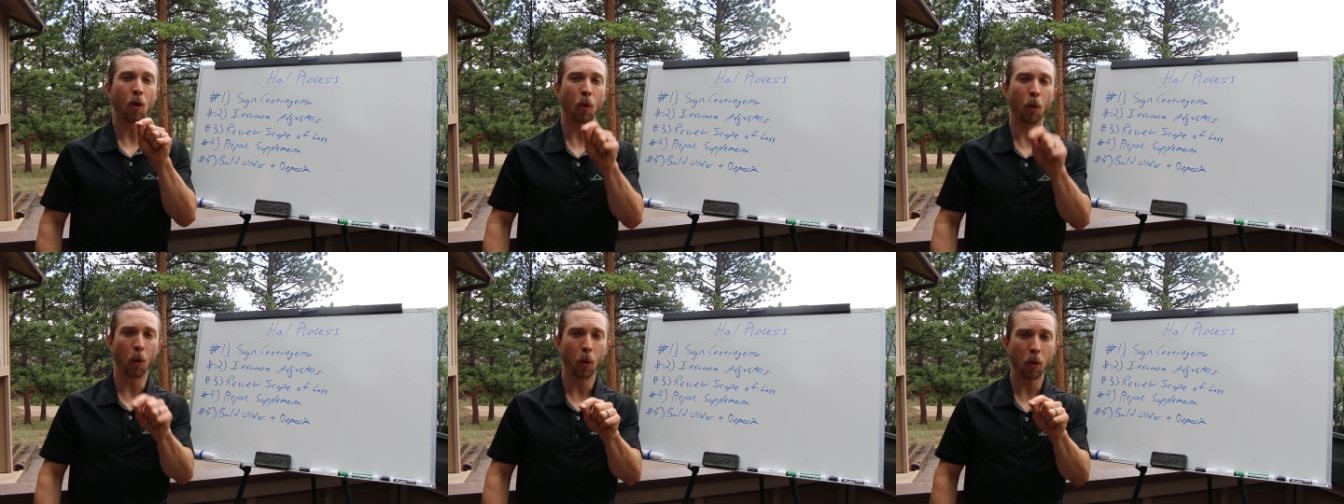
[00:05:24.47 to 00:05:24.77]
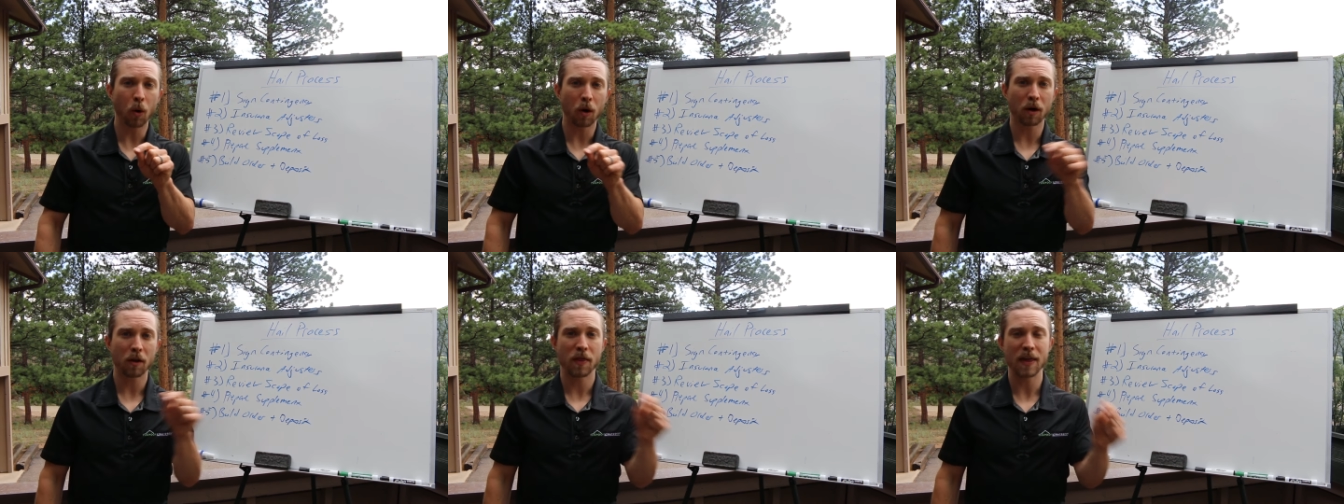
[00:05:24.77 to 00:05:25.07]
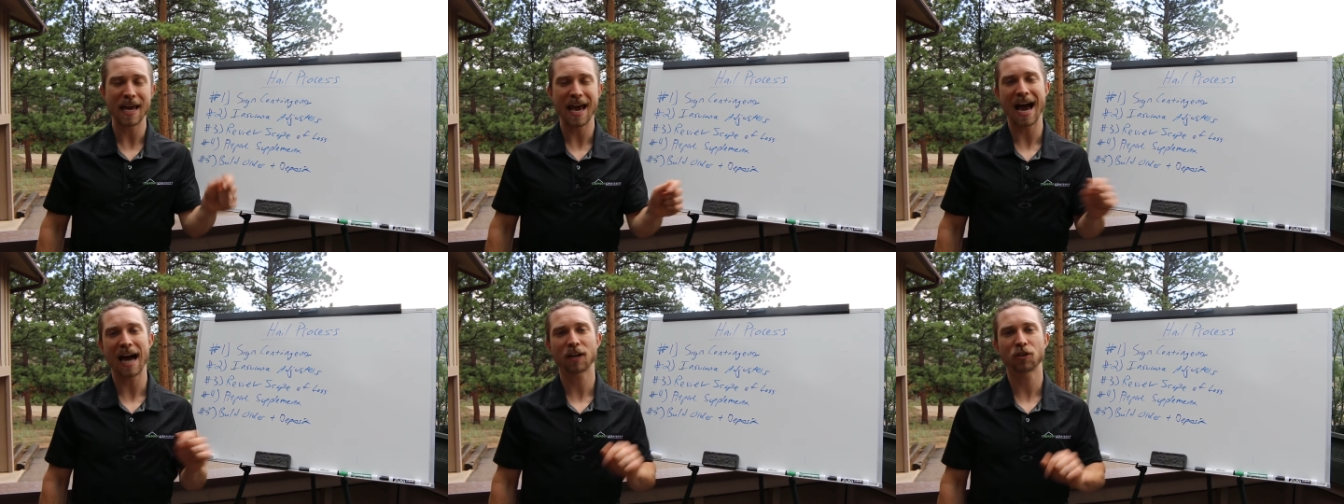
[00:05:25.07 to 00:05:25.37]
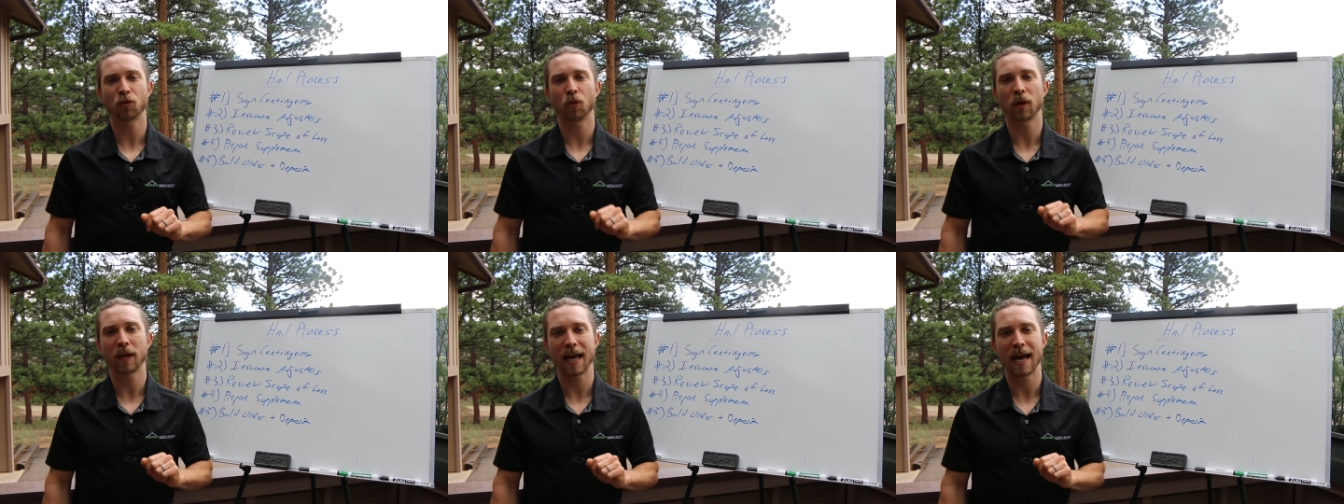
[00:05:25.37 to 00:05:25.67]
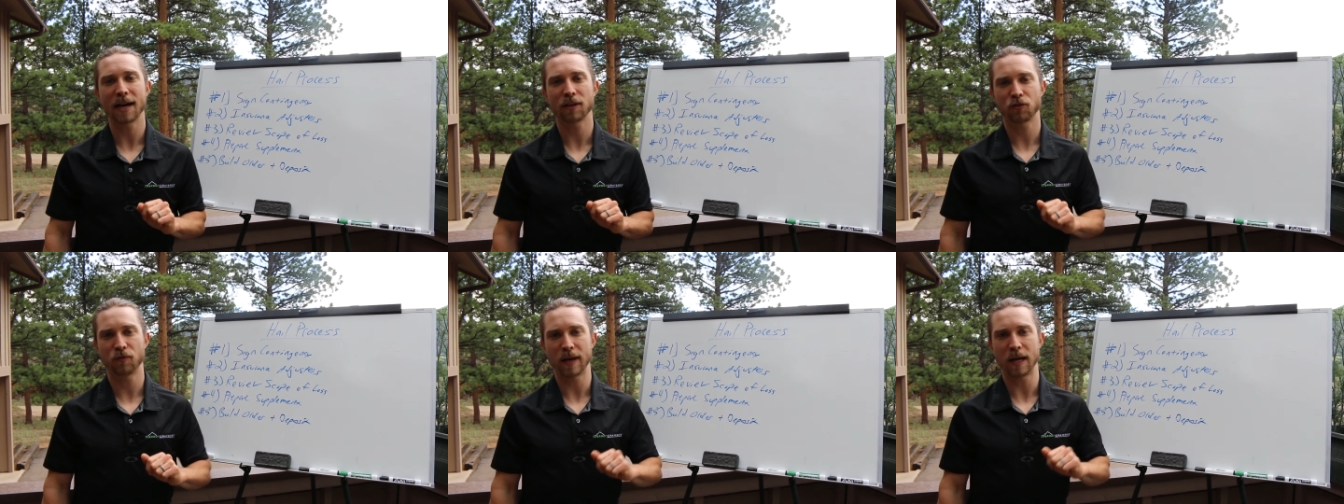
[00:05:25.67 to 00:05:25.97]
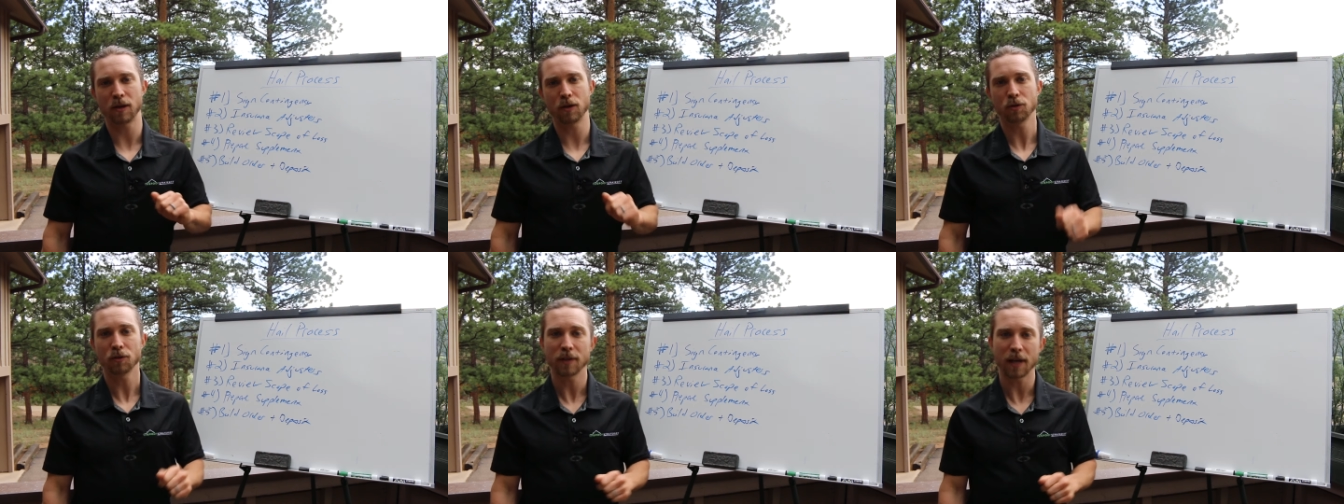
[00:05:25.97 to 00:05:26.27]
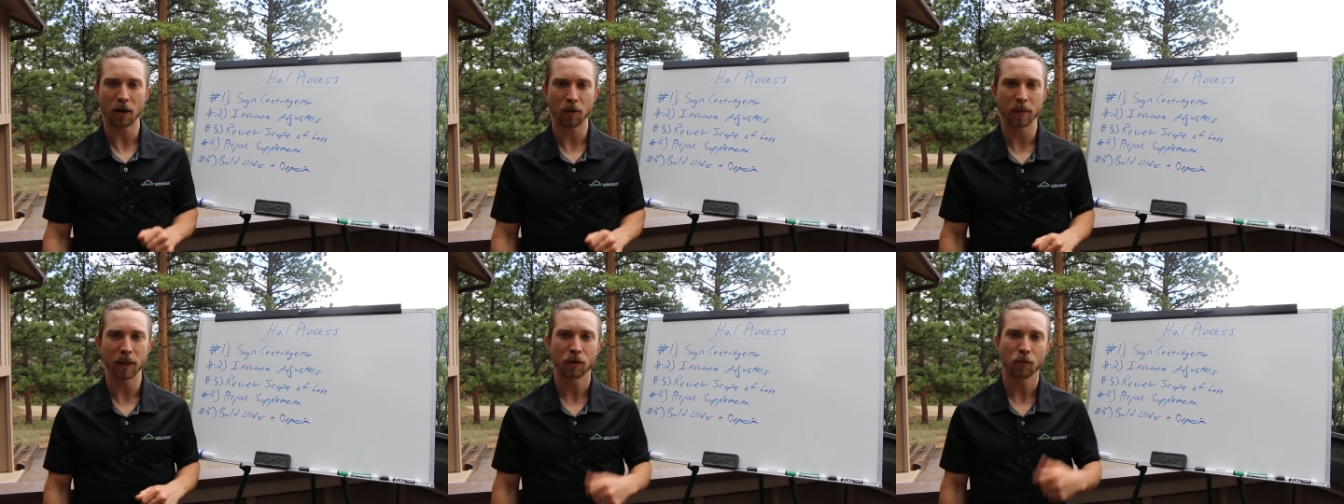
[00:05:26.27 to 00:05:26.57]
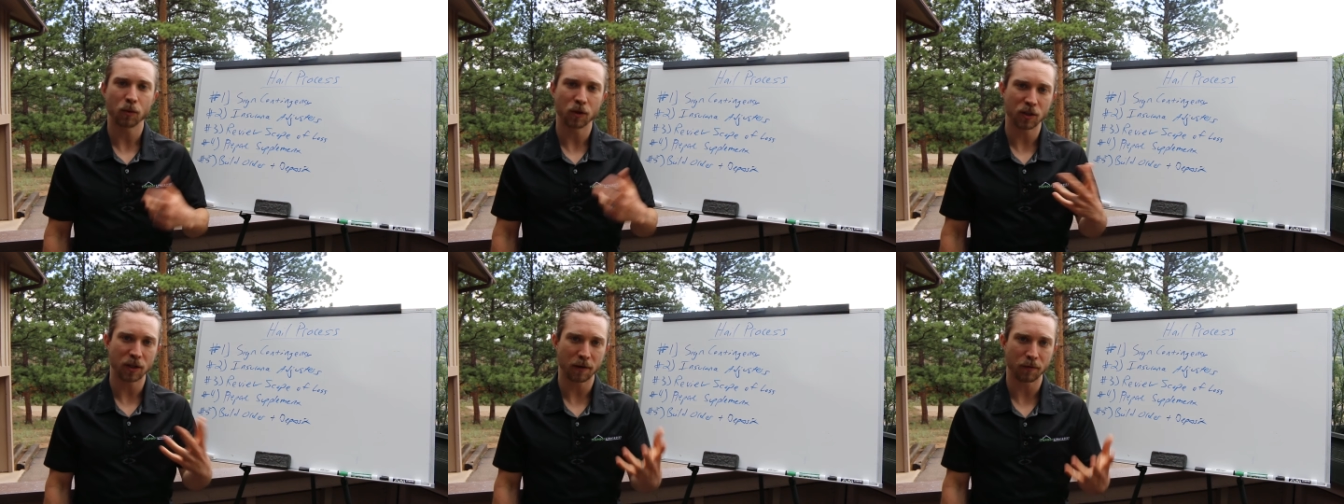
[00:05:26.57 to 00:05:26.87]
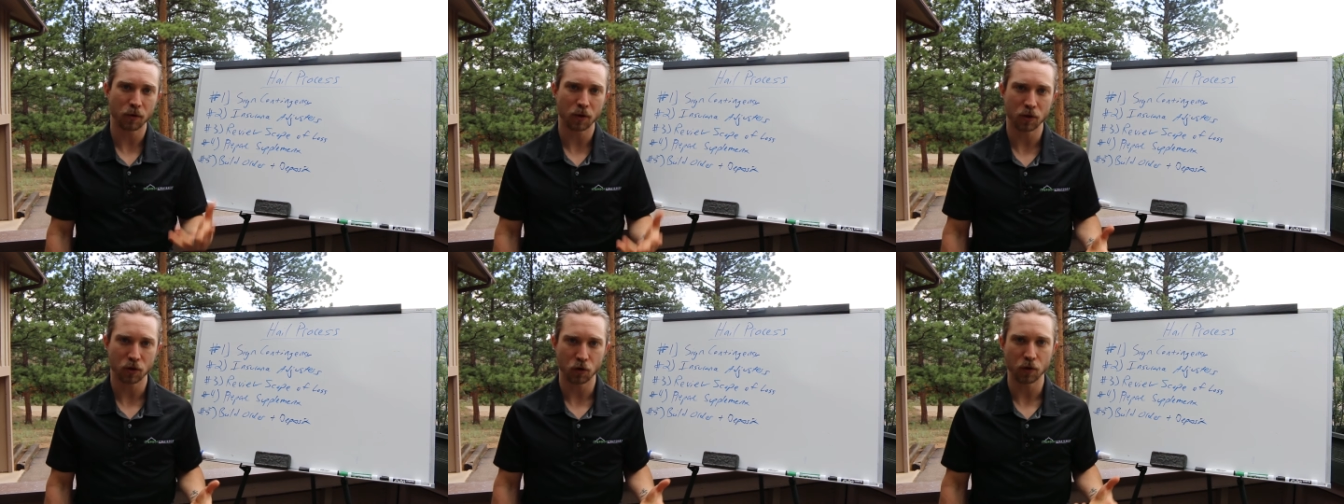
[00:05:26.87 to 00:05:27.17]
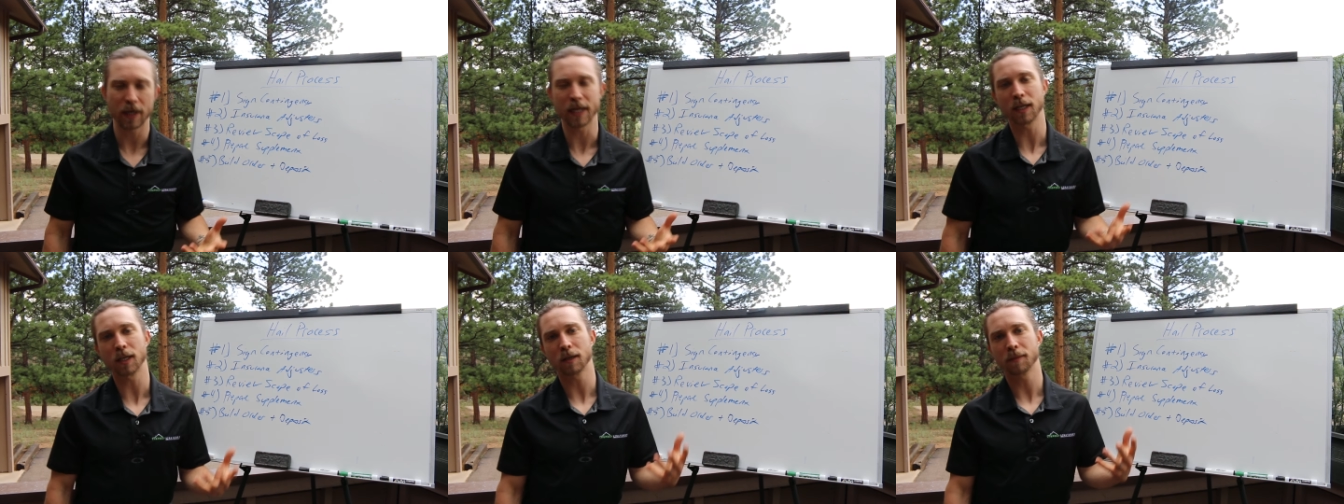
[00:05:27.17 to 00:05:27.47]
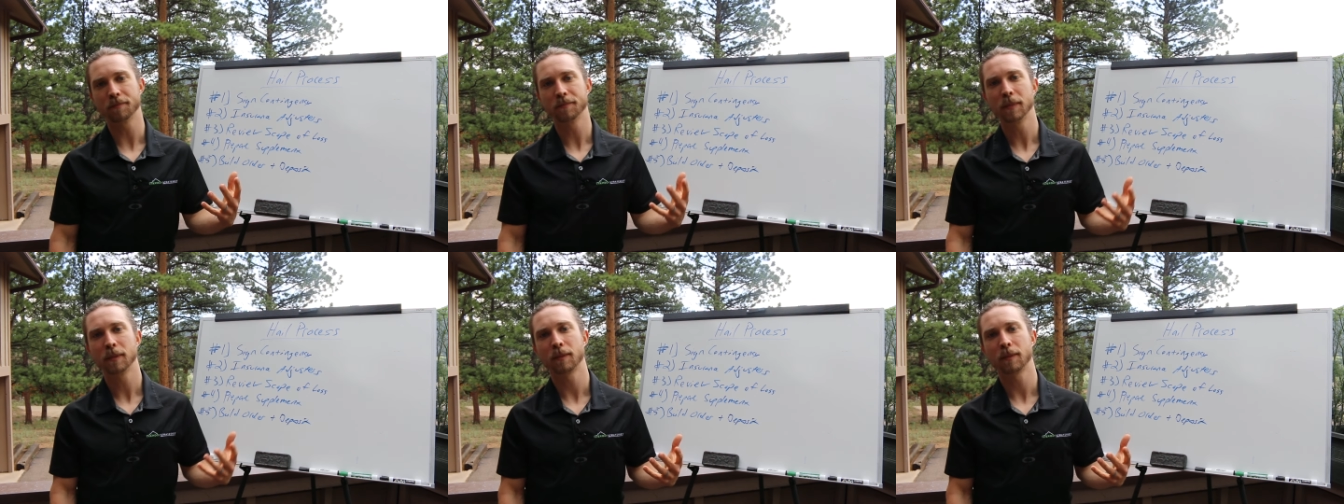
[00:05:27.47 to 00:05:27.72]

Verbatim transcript: or the actual cash value settlement, whichever is greater.